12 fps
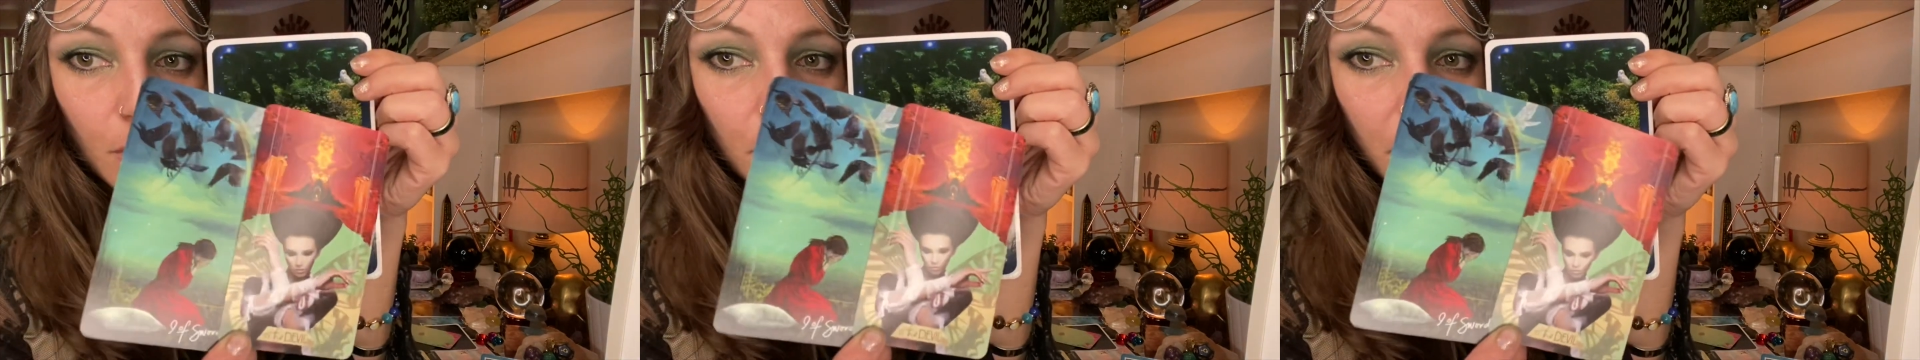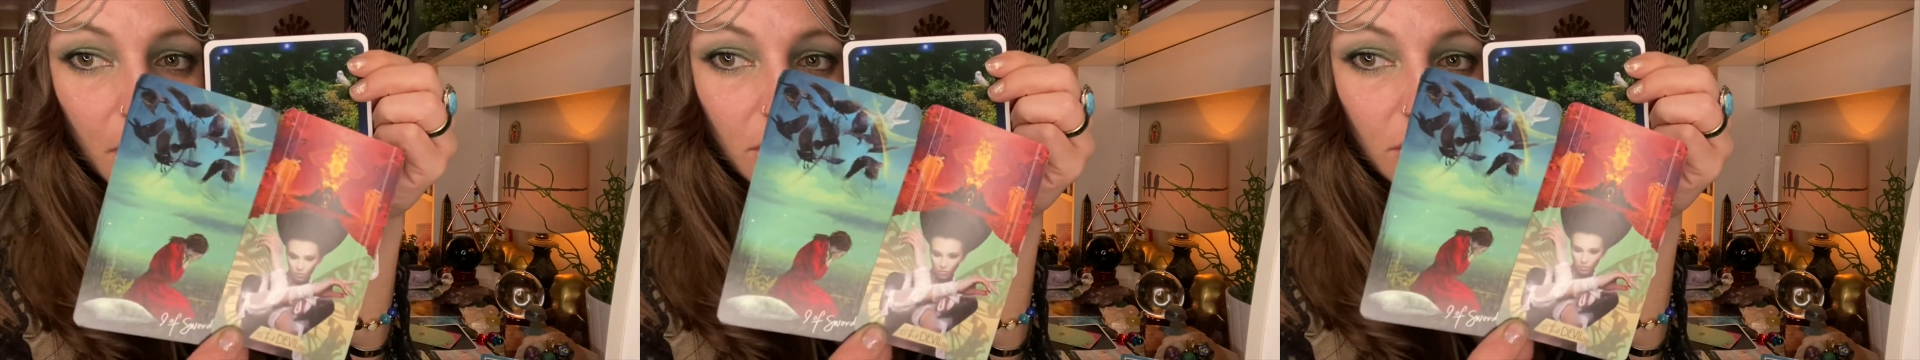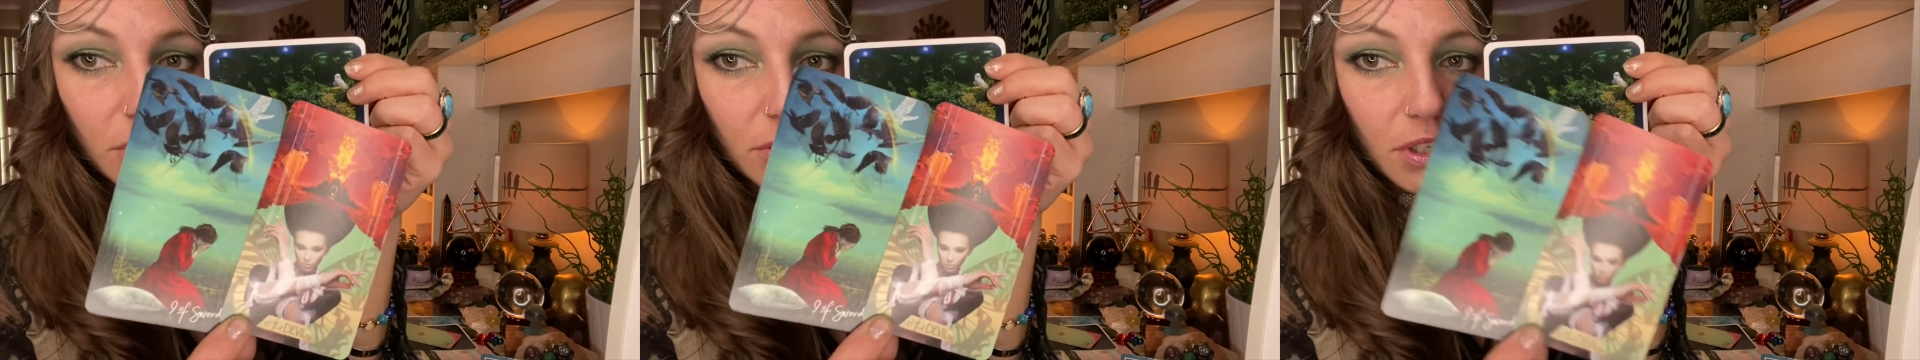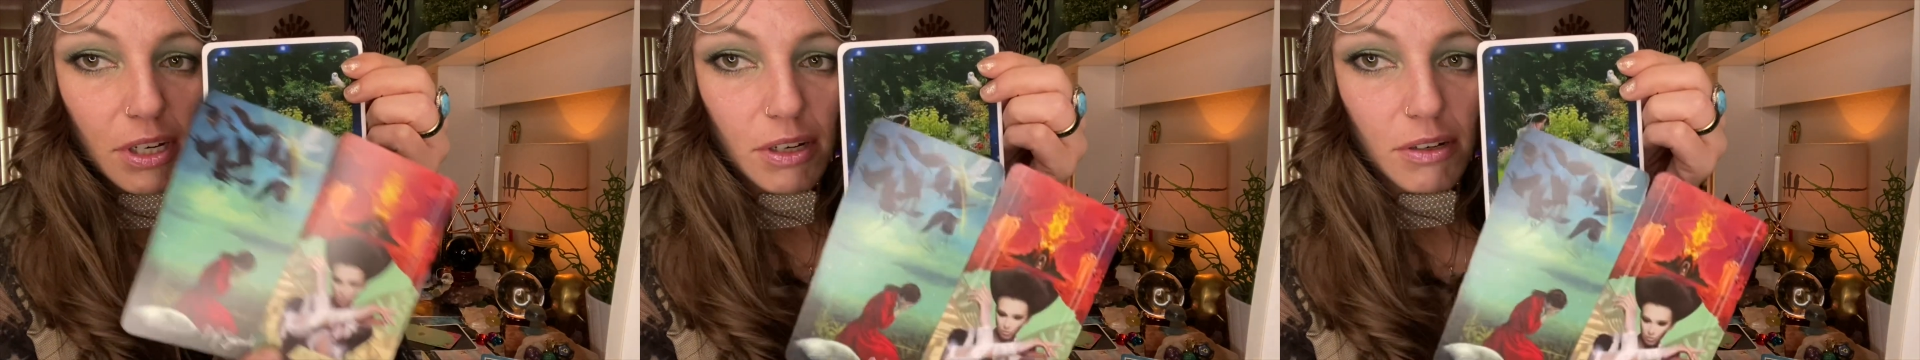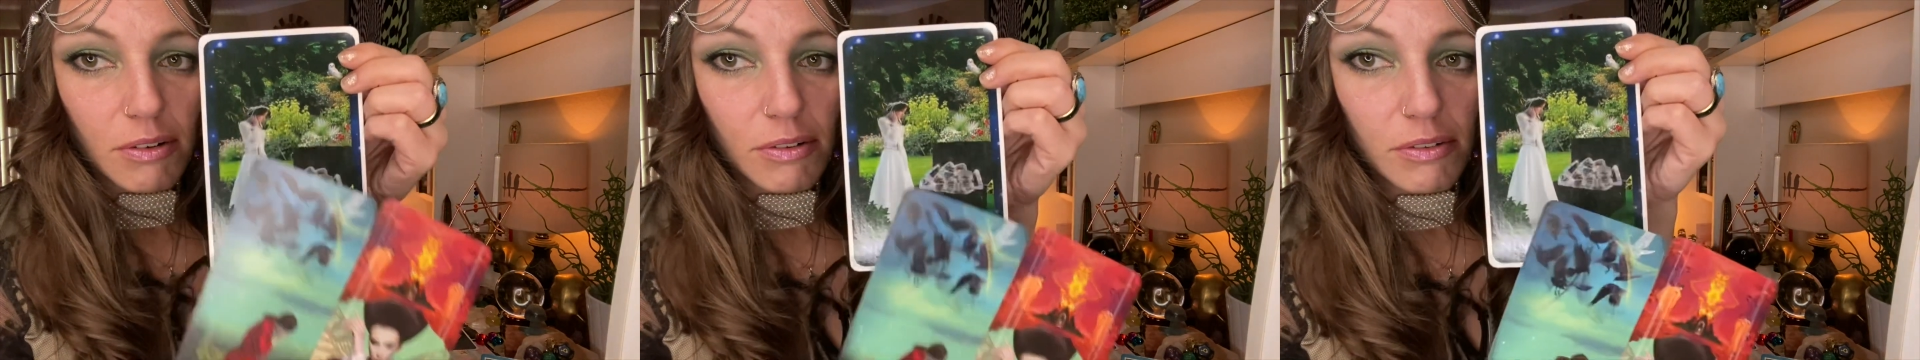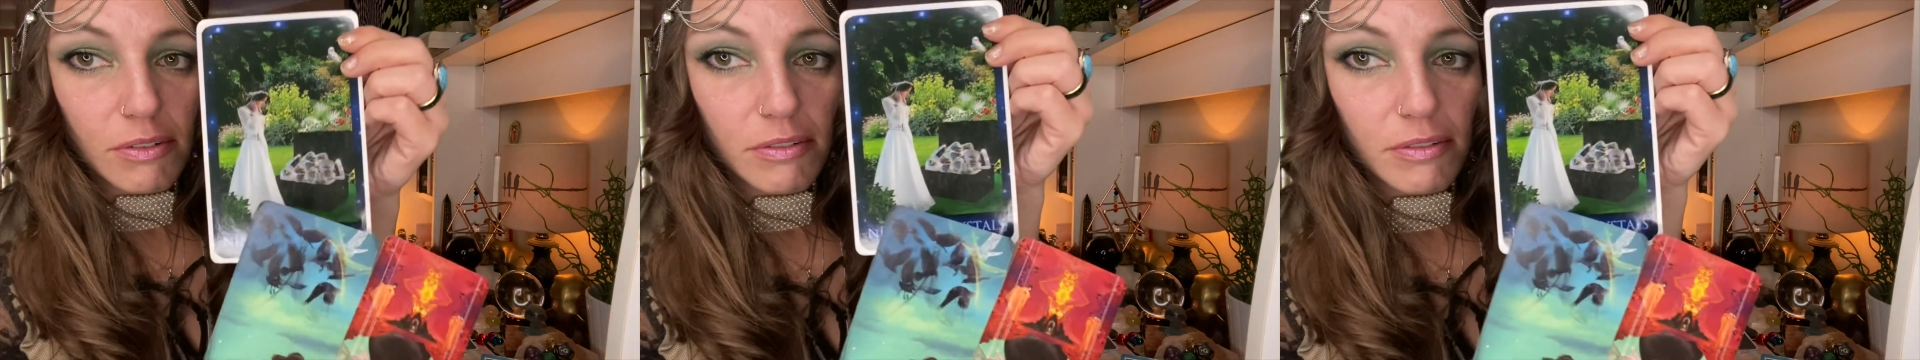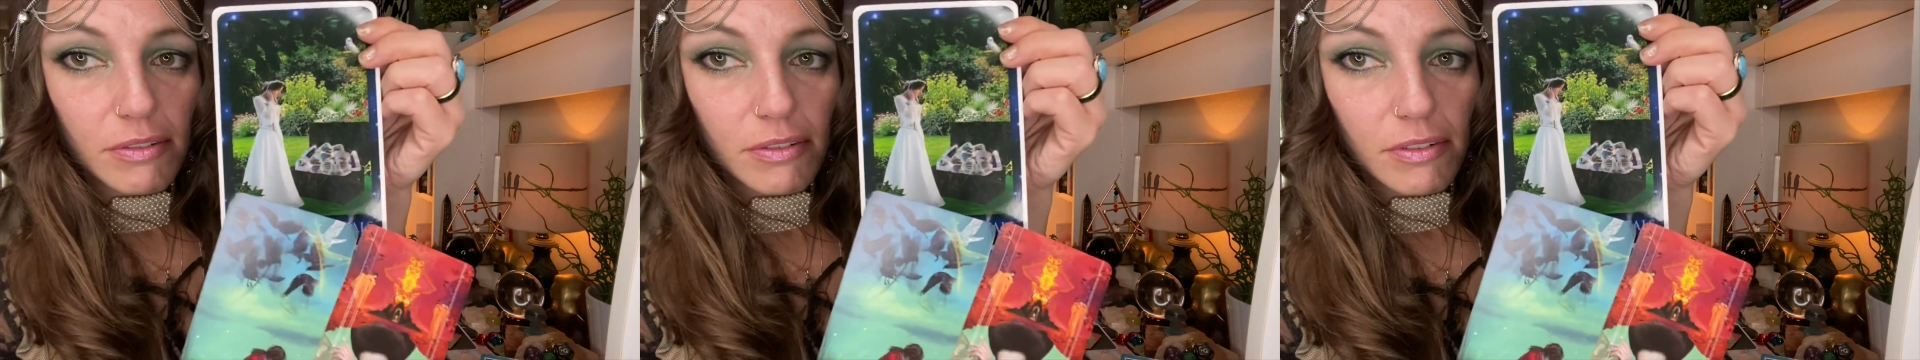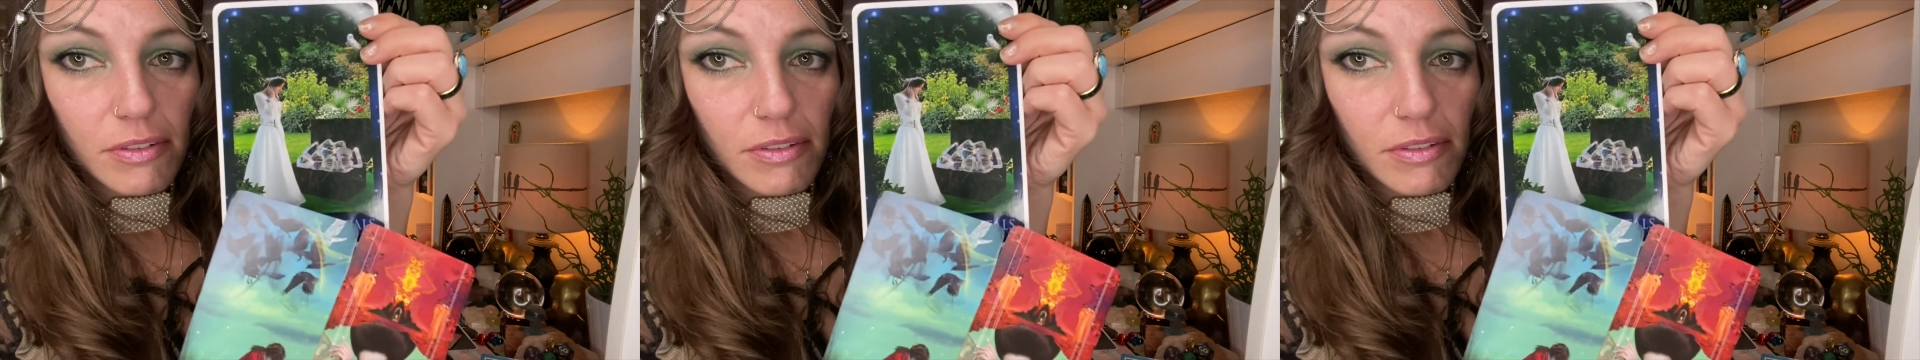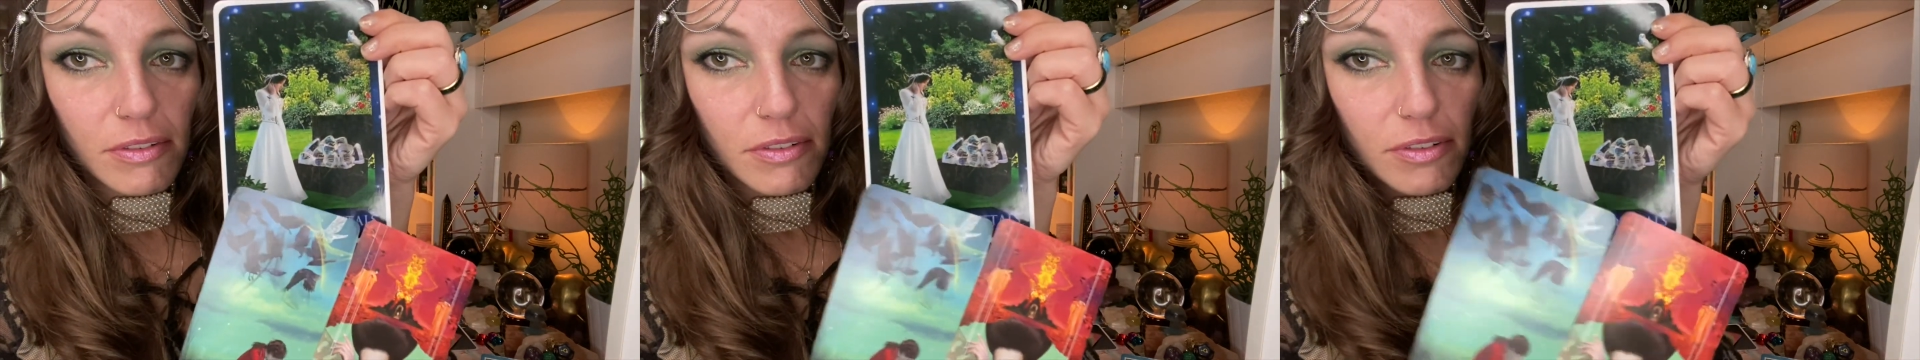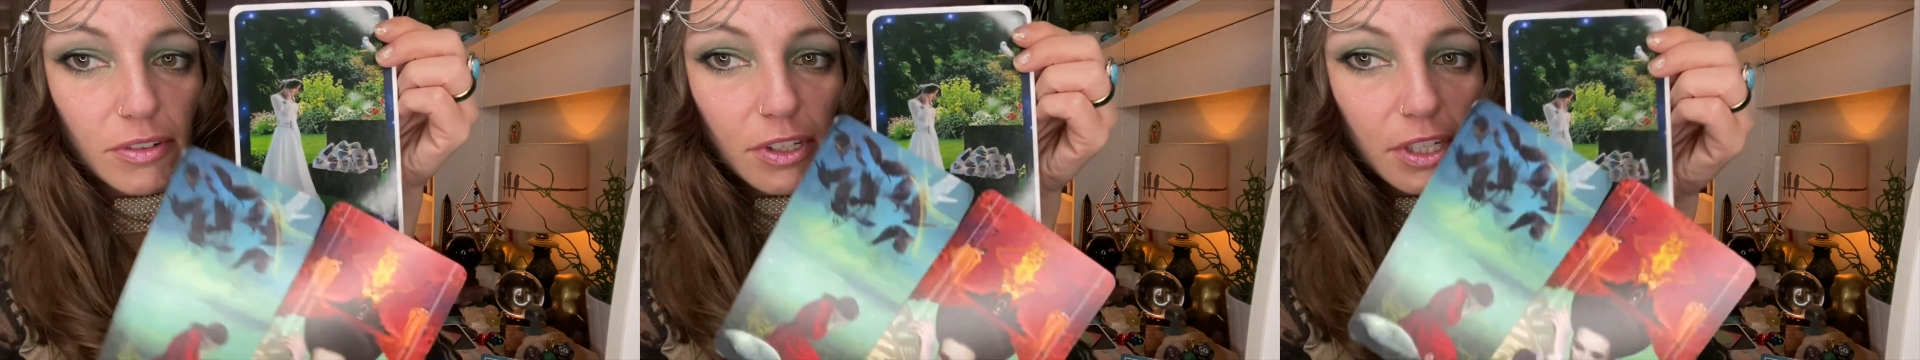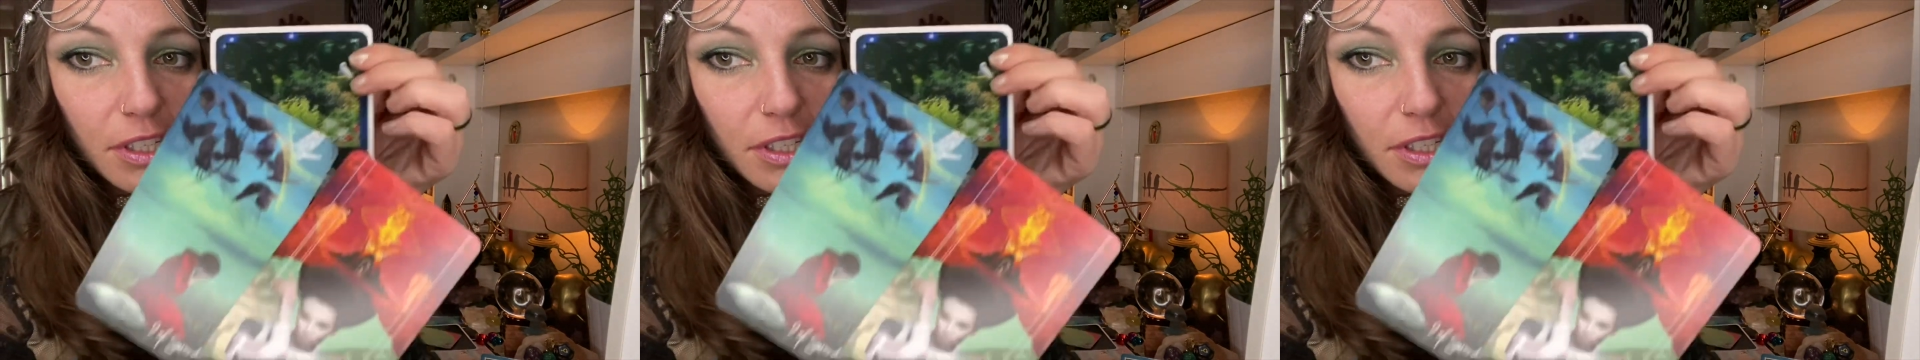But you know, look